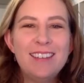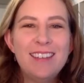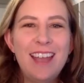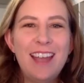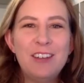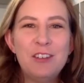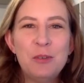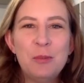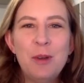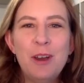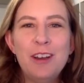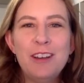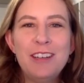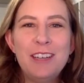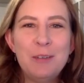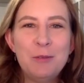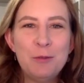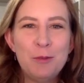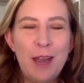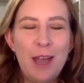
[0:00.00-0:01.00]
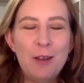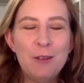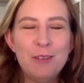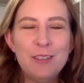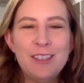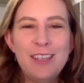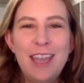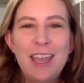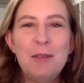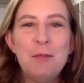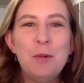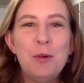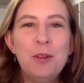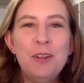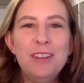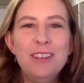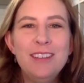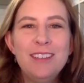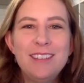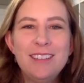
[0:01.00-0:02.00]
Agile Marketing
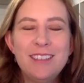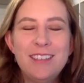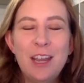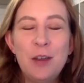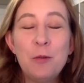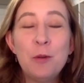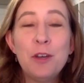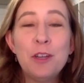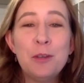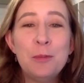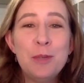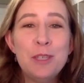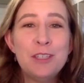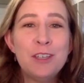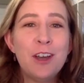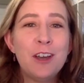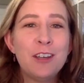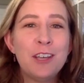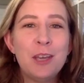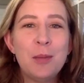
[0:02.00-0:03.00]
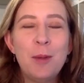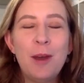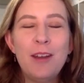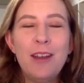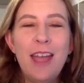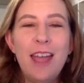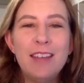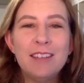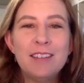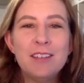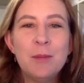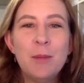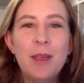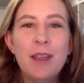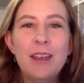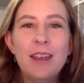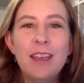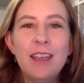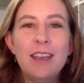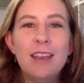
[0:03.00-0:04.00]
Roundtable. Today we're going to be talking about
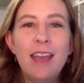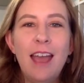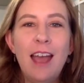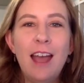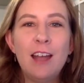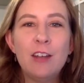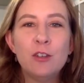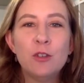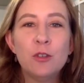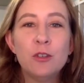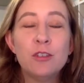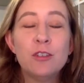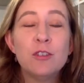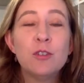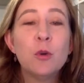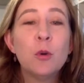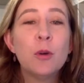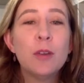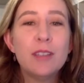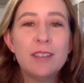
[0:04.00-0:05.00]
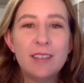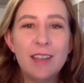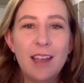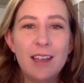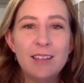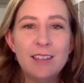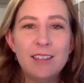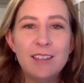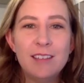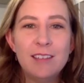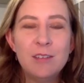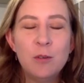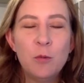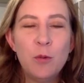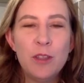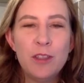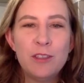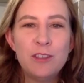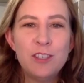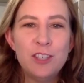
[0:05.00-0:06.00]
estimating Agile story sizes
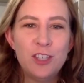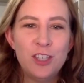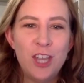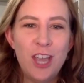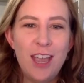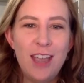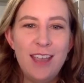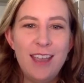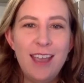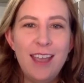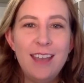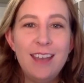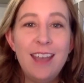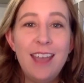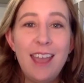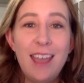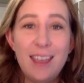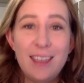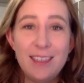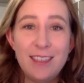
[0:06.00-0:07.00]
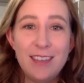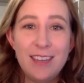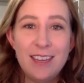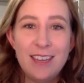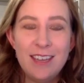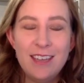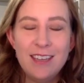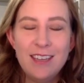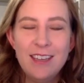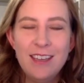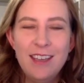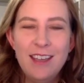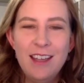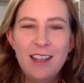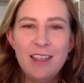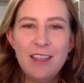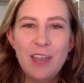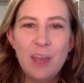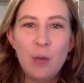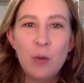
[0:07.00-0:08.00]
with Deshay and Anthony.
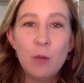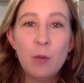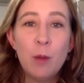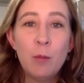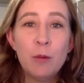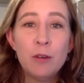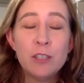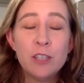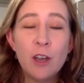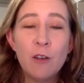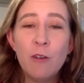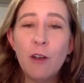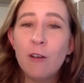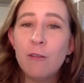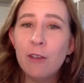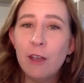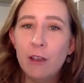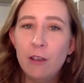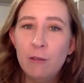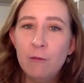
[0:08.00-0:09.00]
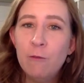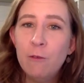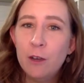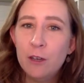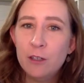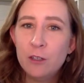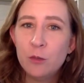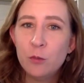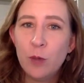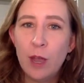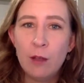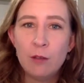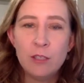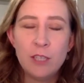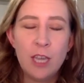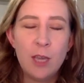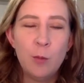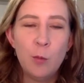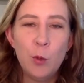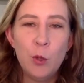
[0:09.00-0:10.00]
They were members of our very first
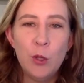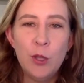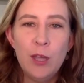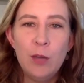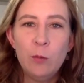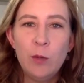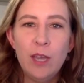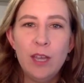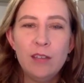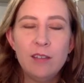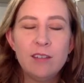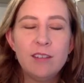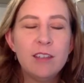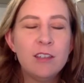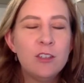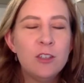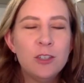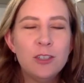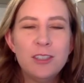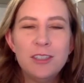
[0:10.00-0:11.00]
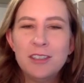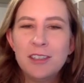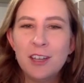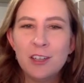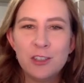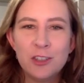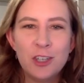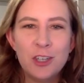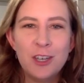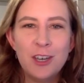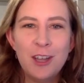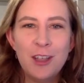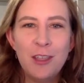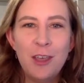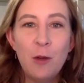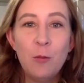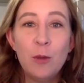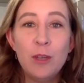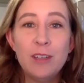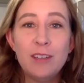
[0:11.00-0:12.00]
roundtable, and we had such good discussion
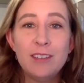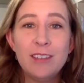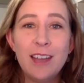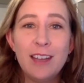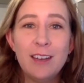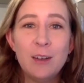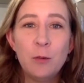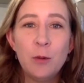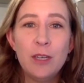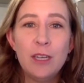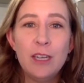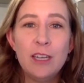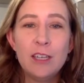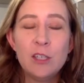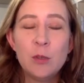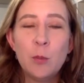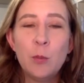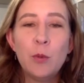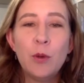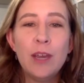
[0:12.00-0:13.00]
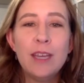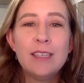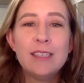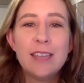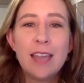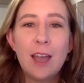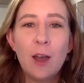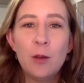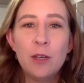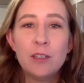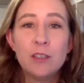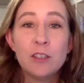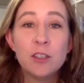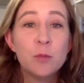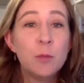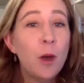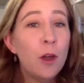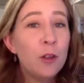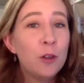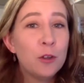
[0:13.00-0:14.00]
that we decided we needed to break down into
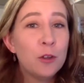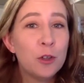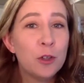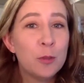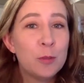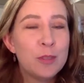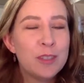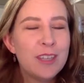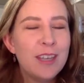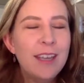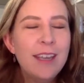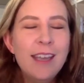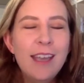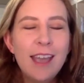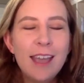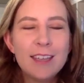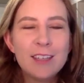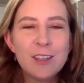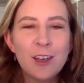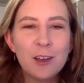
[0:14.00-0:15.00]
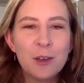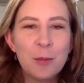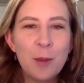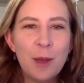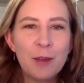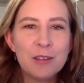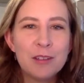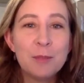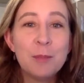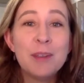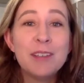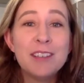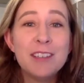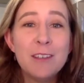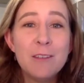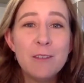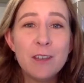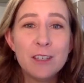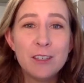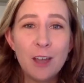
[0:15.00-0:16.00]
smaller groups and talk about
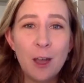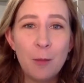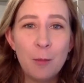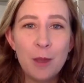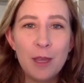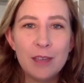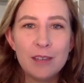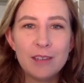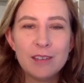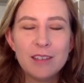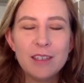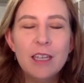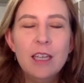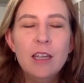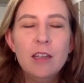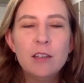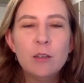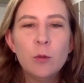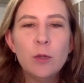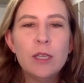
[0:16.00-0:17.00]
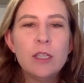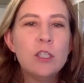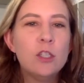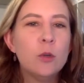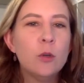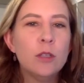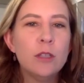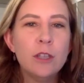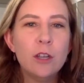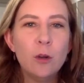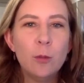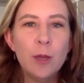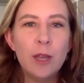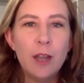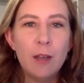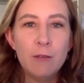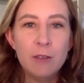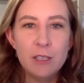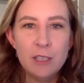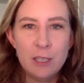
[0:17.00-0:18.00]
specific topics so we could do a little
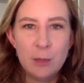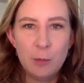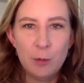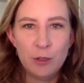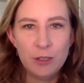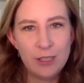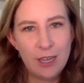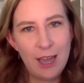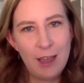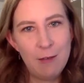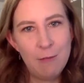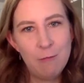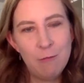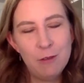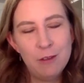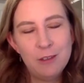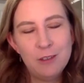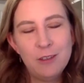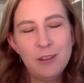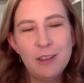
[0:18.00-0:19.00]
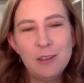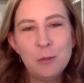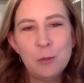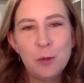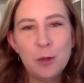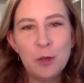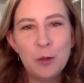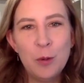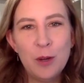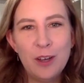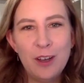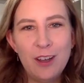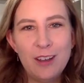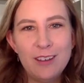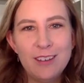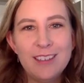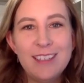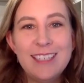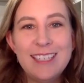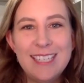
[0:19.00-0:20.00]
bit of a deeper dive. So that's what we're going to work
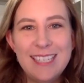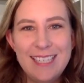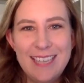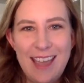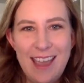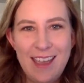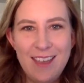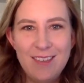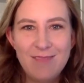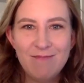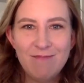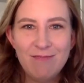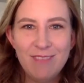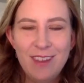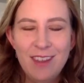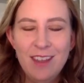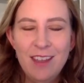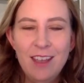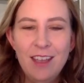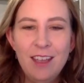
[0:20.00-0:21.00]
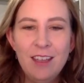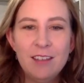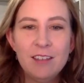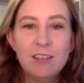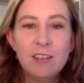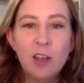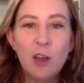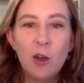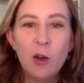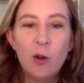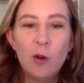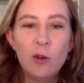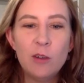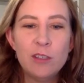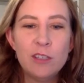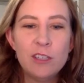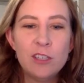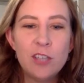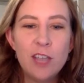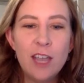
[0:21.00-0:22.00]
on today. So
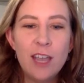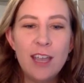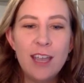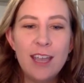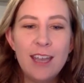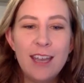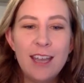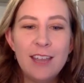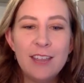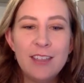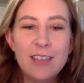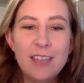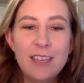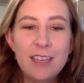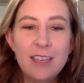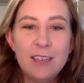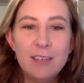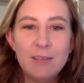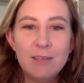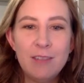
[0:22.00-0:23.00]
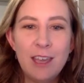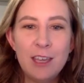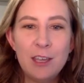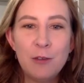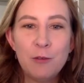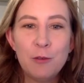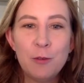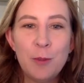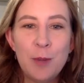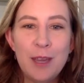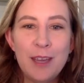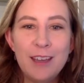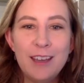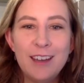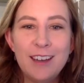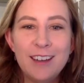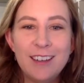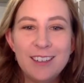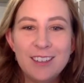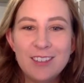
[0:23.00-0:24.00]
Deshay and Anthony, thank you for being
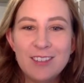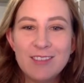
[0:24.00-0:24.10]
here.